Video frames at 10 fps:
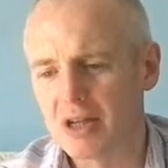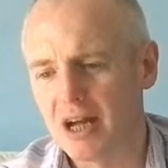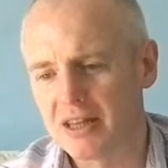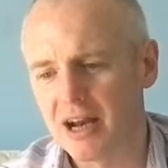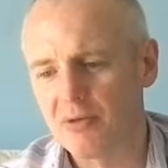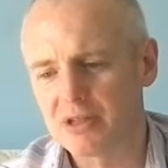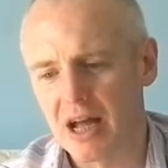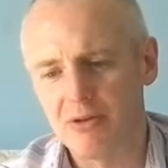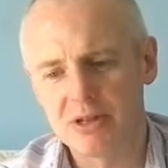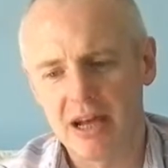side that
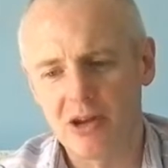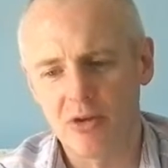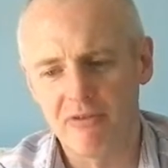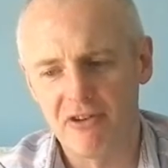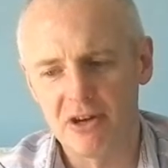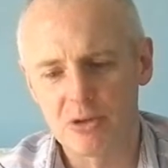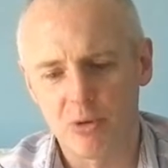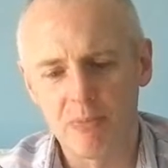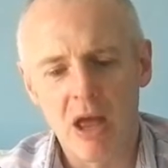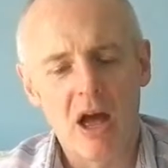I was getting on the first
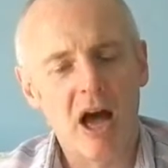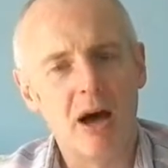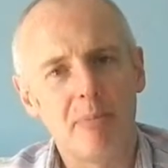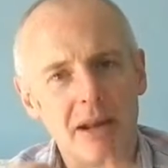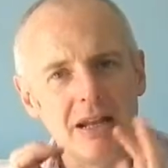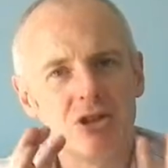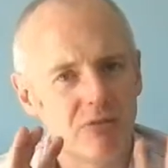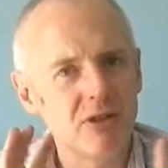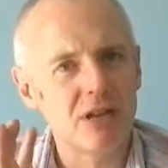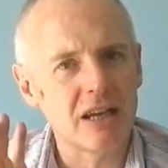one. But it just
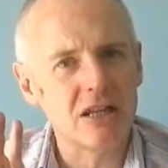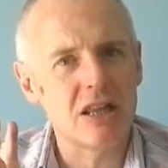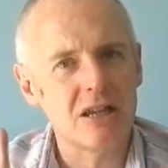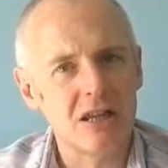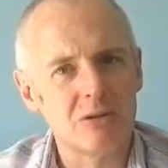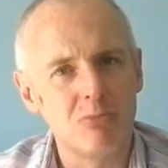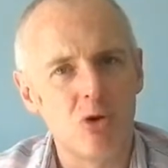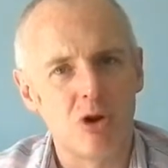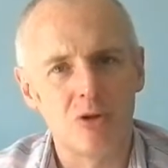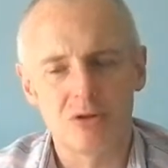feels like there's
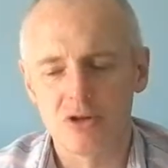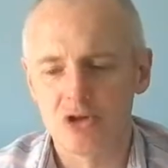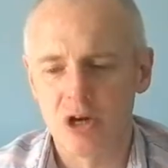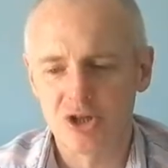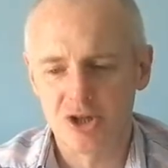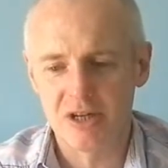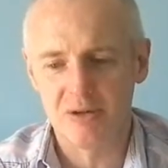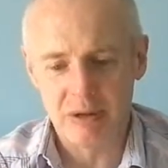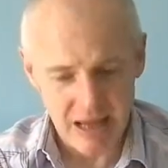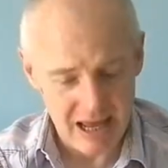more concentration
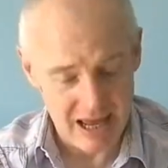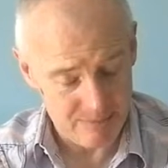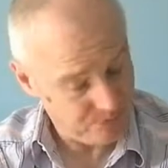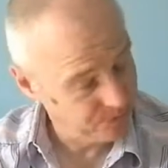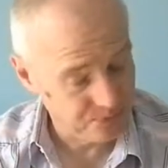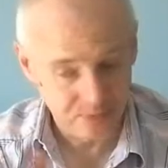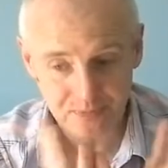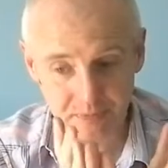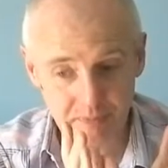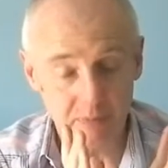here
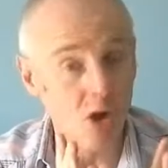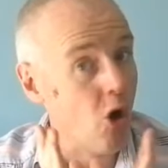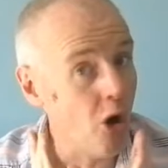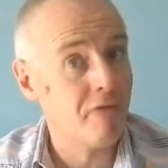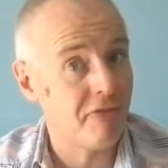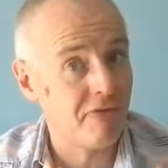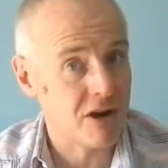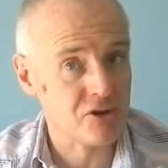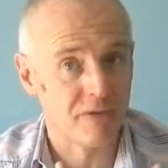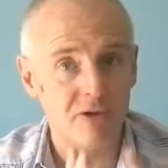of
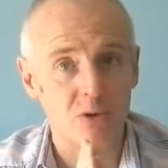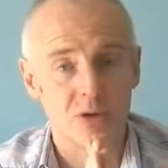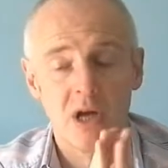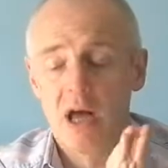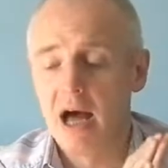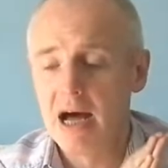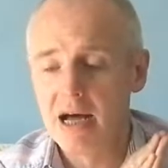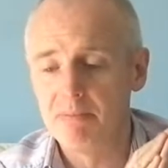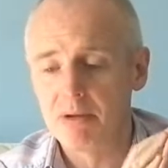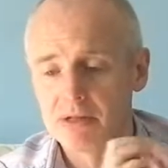fresher fruit.
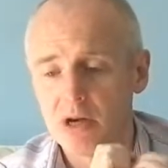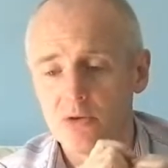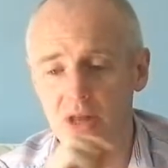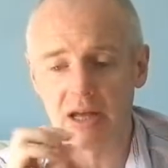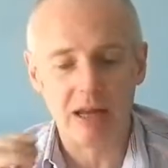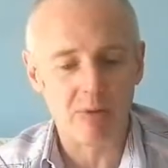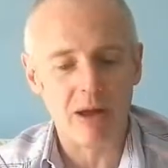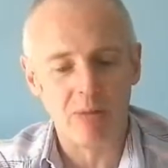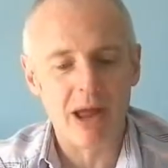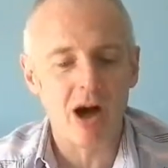So
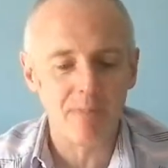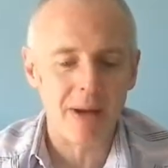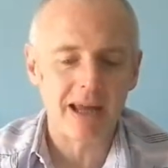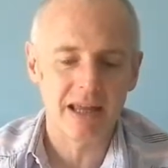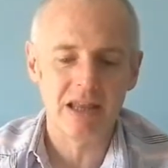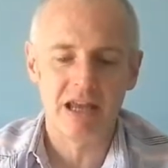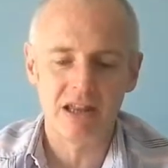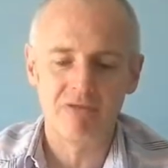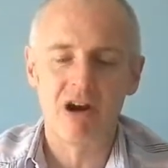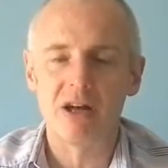that we are back in
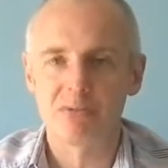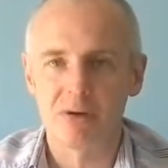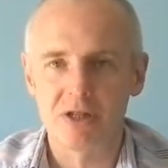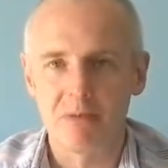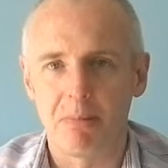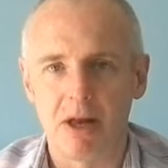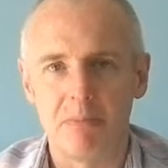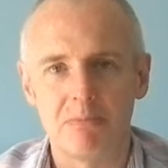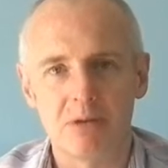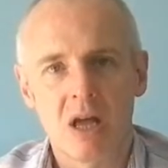the raspberries, the
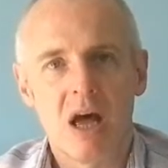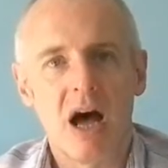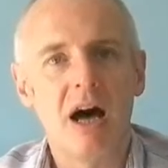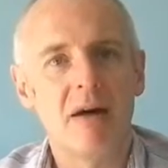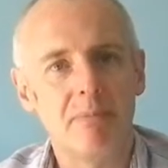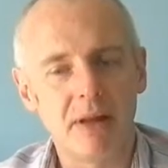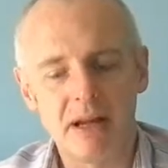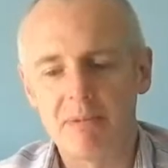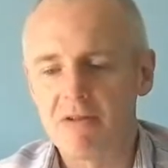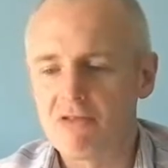plums, a
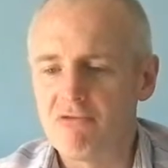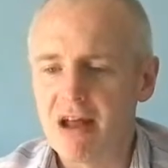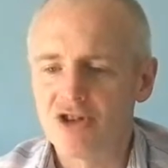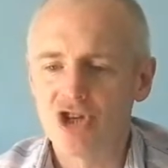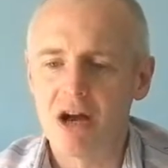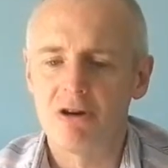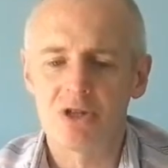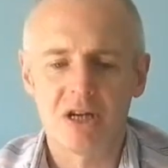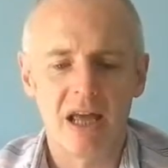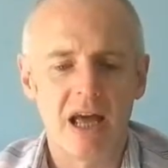little bit of the red cherries
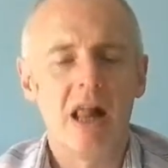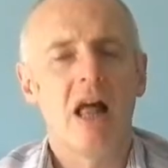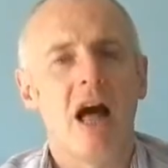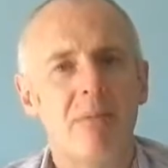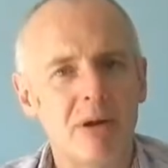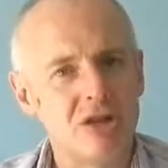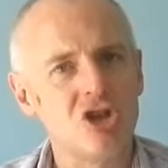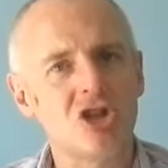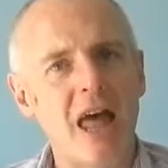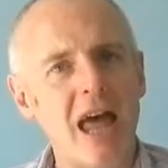in here. But it's
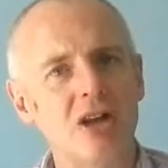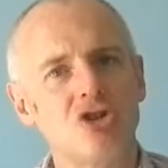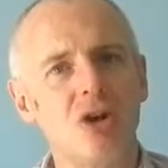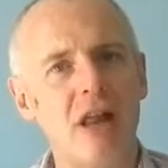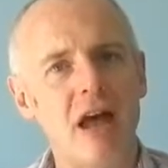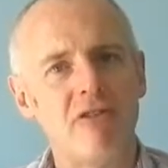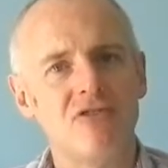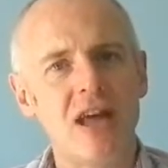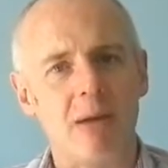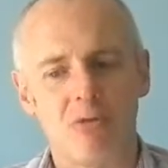just that extra layer of
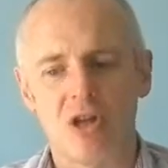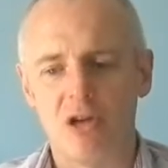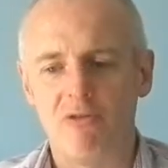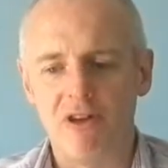depth that you